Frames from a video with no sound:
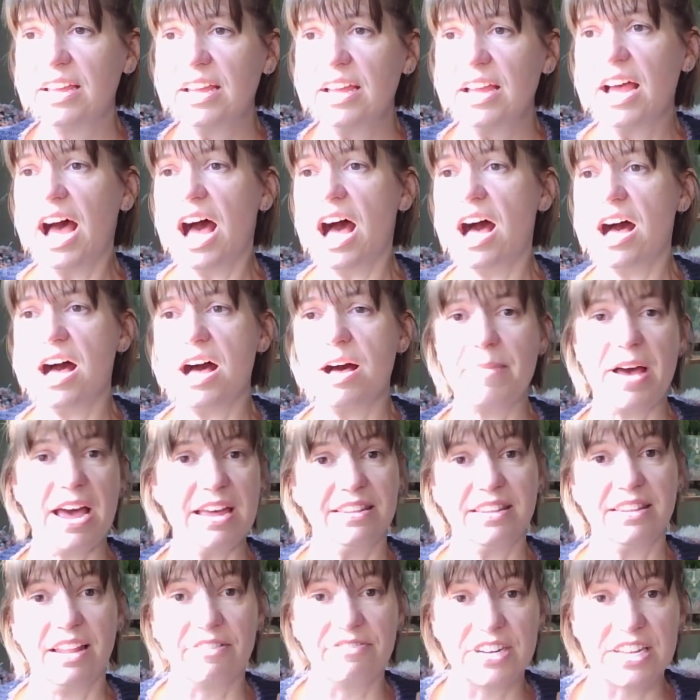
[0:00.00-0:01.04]
I'd
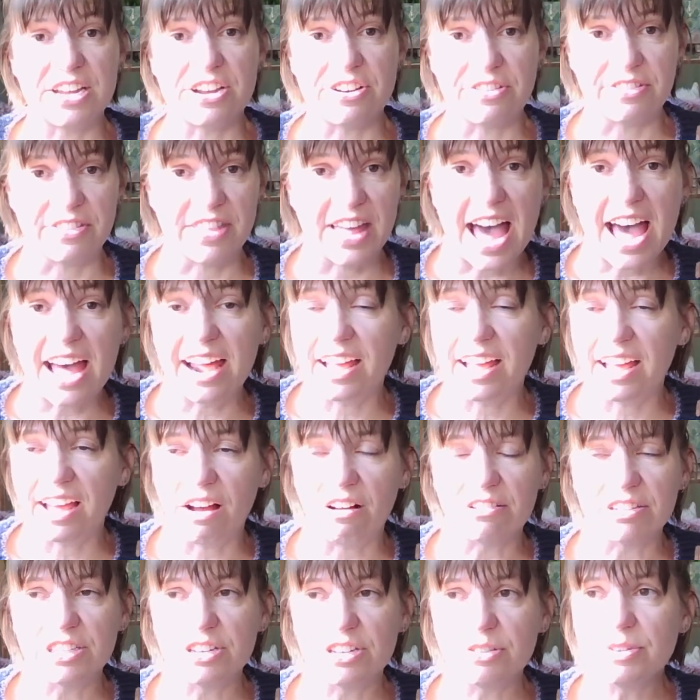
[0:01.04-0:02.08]
love to hear that
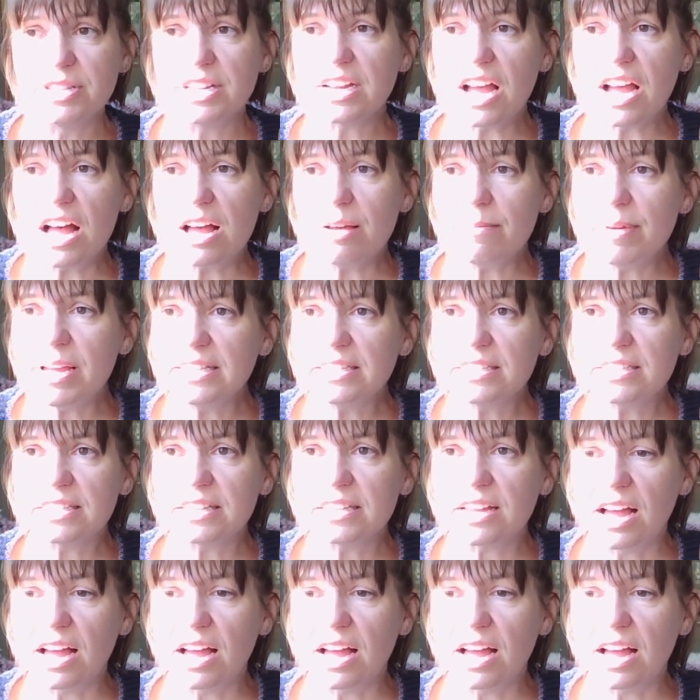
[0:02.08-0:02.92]
also in the comments.